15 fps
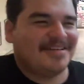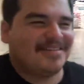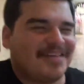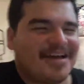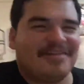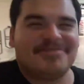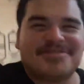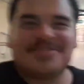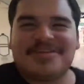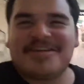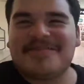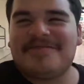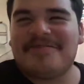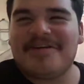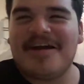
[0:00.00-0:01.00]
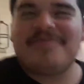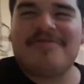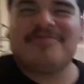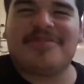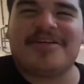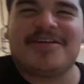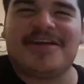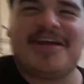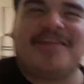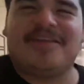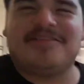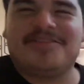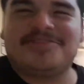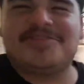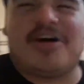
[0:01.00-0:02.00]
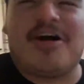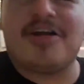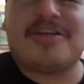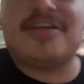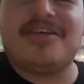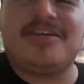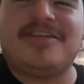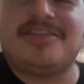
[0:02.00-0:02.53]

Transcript: that I was looking for everywhere and Target,